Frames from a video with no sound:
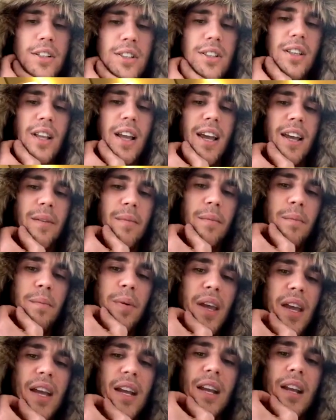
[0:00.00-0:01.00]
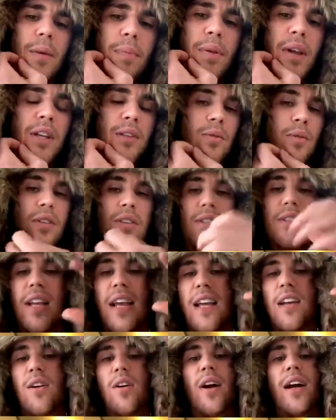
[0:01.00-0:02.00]
like being in a place where there's
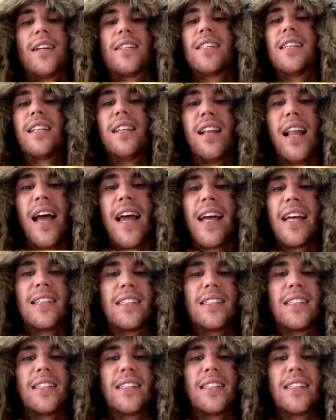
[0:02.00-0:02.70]
like crazy lights yeah,